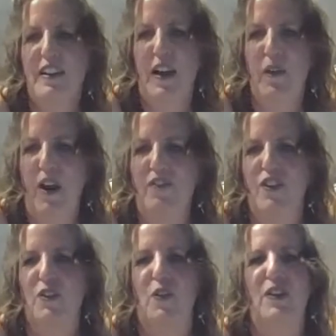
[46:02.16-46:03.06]
Gotta wait
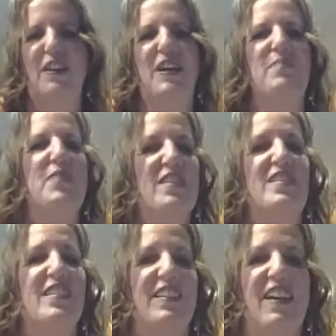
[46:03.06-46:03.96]
for Courtney.
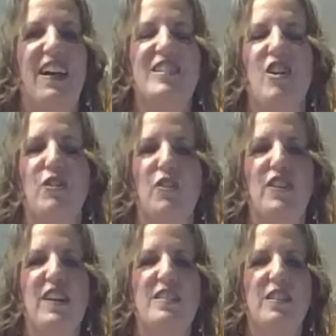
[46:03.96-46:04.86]
Yeah, tell
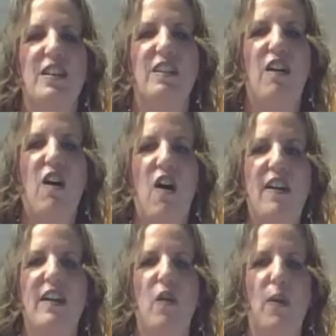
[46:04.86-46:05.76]
Courtney I said hello. I
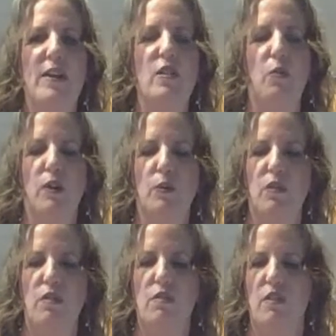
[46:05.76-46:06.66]
can't wait to work
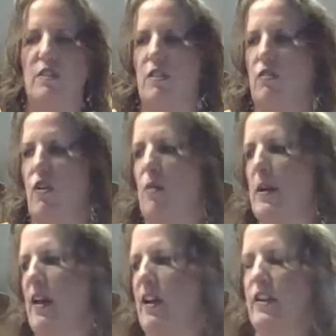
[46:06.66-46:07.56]
with you. So Noam
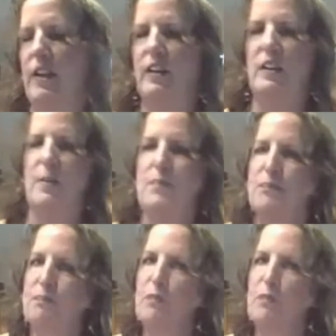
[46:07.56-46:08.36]
and I are gonna